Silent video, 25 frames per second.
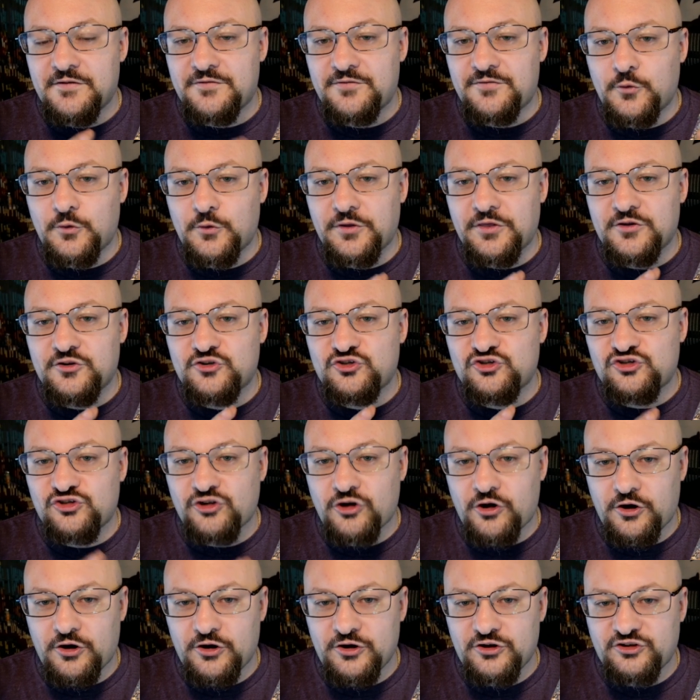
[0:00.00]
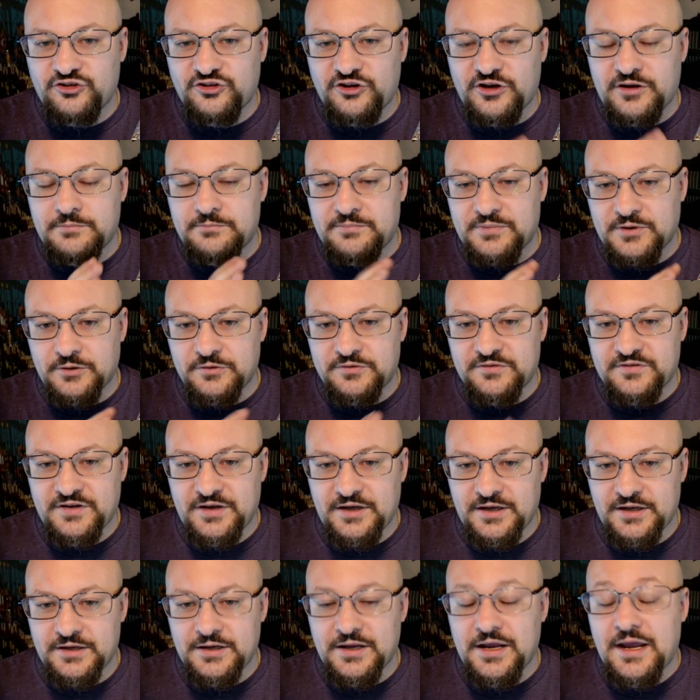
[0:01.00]
for the charging built
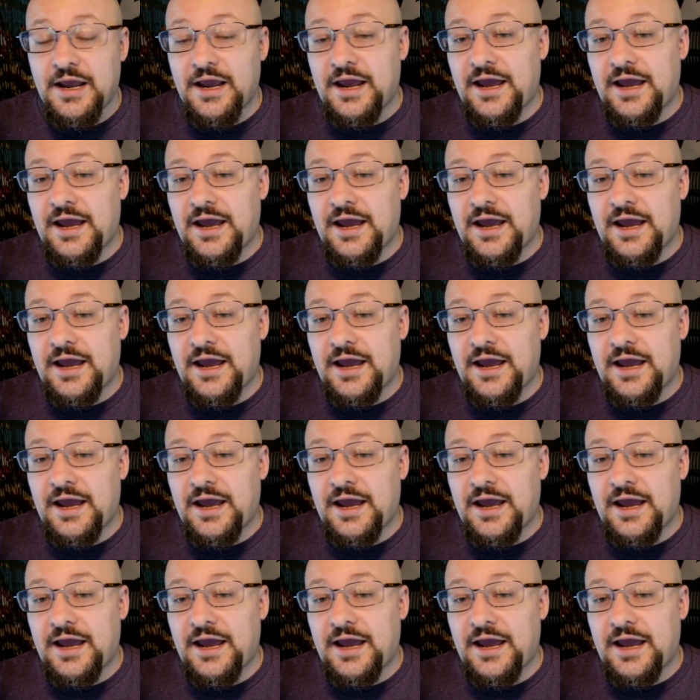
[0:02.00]
in,